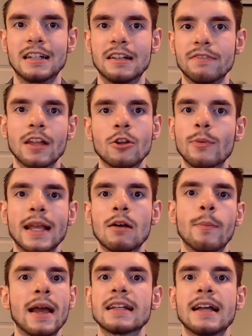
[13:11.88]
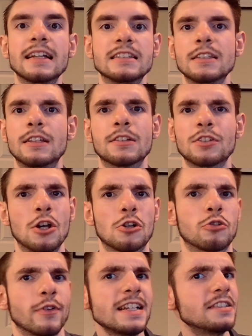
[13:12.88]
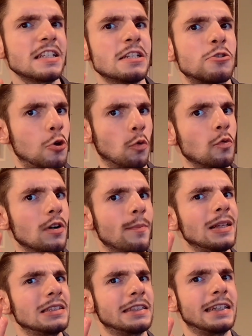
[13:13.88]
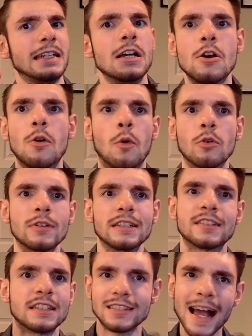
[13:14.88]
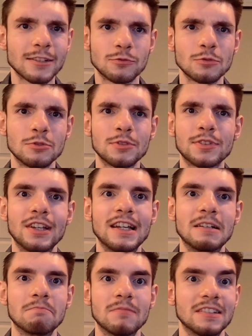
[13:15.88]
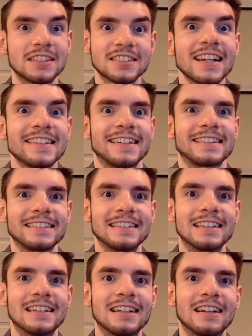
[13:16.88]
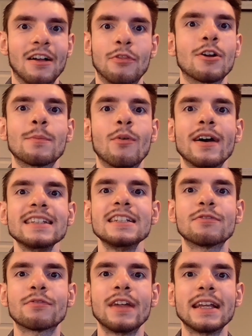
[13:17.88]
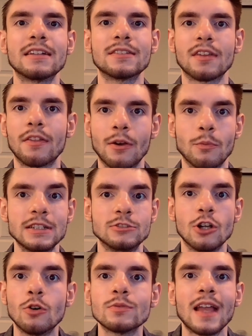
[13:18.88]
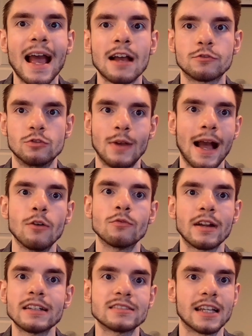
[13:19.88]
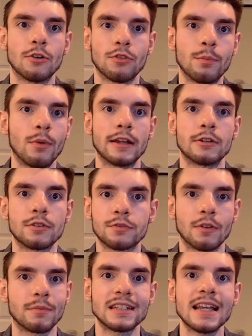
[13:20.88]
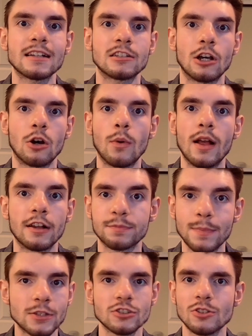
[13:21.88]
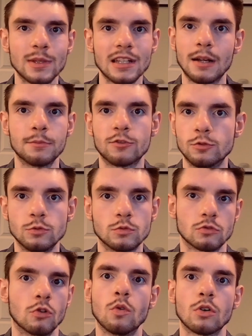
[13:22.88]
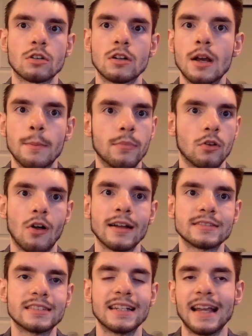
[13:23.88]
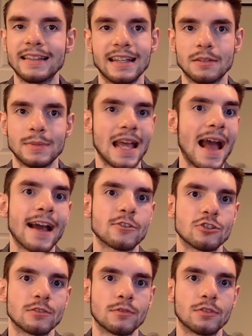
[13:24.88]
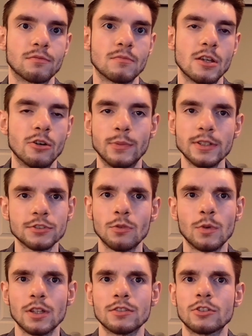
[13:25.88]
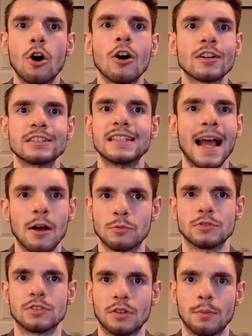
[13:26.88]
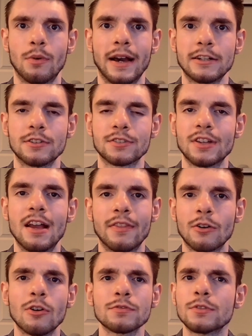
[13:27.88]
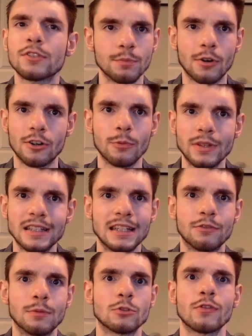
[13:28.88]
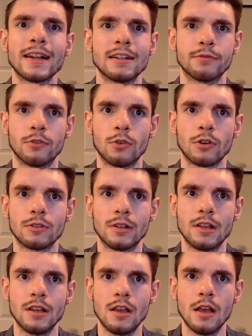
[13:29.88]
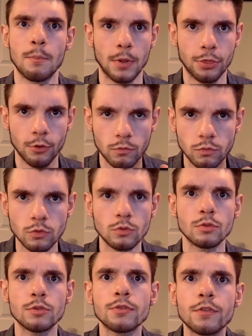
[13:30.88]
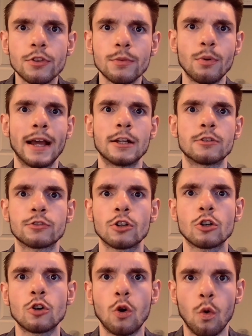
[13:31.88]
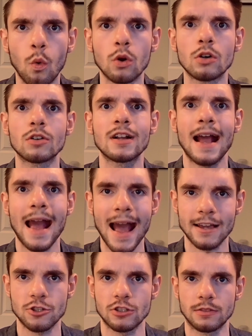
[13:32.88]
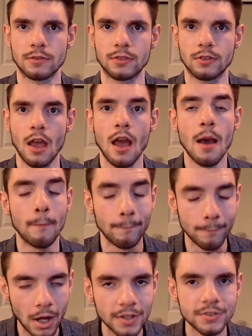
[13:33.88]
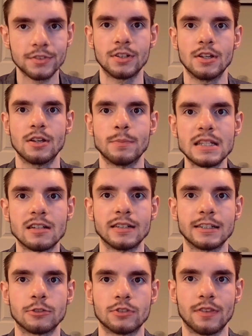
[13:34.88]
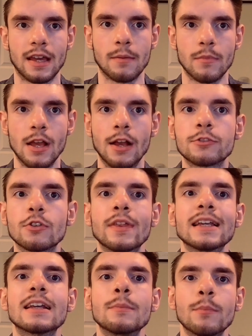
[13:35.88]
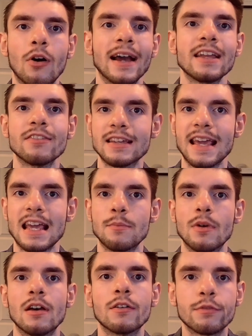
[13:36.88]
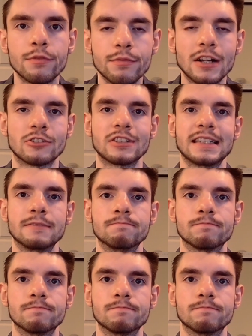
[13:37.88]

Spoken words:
Not knowing how a bad guy did this crazy cool ability, or its exact rules, is exciting. There are plenty of things that we don't have to outright tell the players from the get-go, especially when it comes to lore, plot, and enemy actions. We also want to talk down to the players. They're often smarter than we give them credit for. But the rules for the players' core actions must be clear to them, so they can play the game fairly.